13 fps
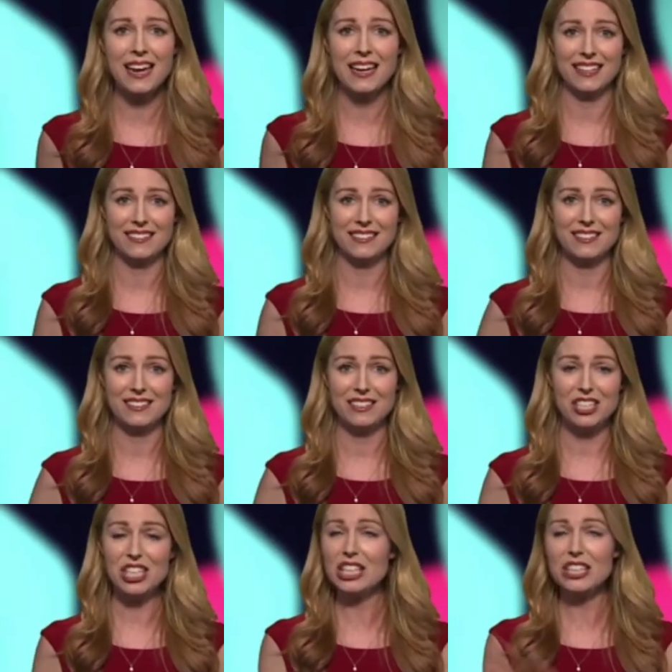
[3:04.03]
it.
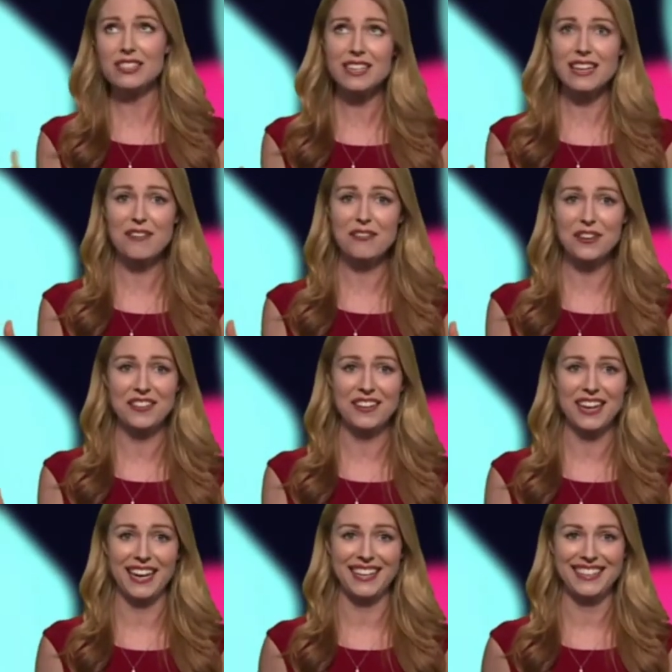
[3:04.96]
She kills at
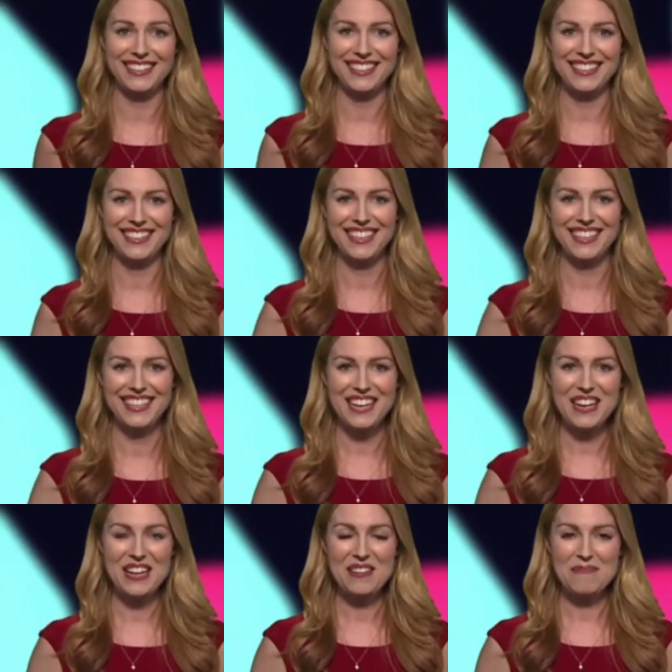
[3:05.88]
everything.
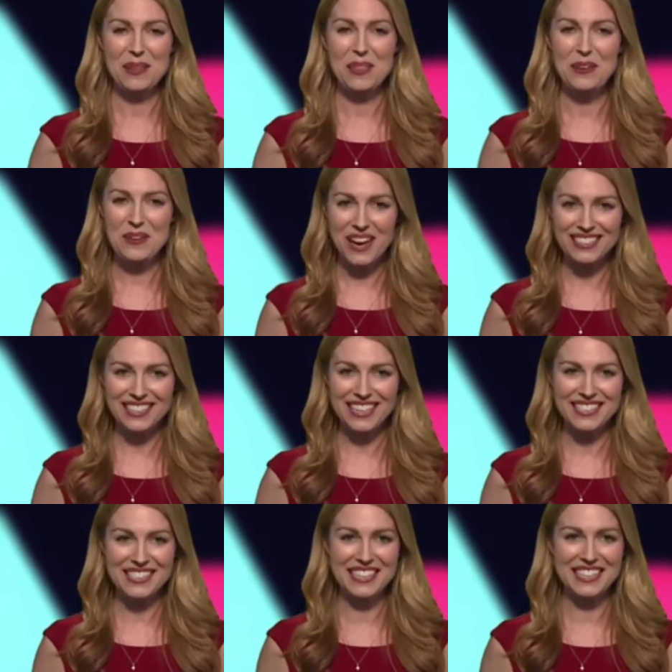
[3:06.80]
But the correct
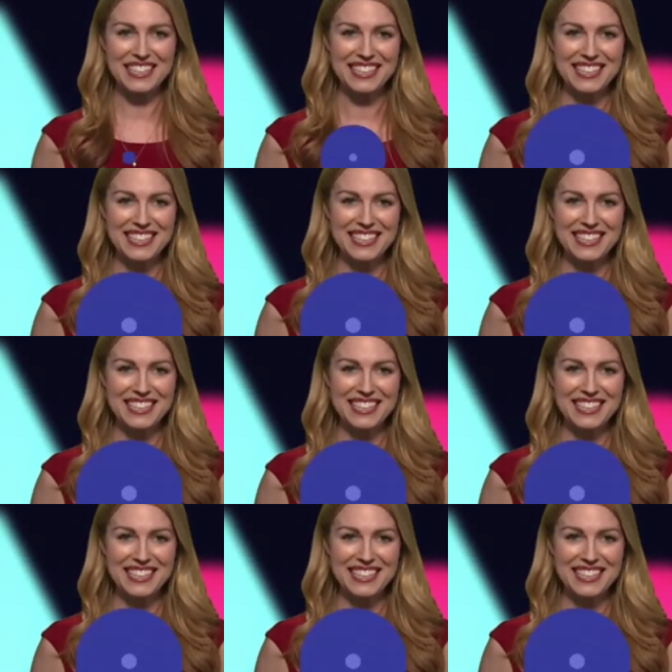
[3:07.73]
answer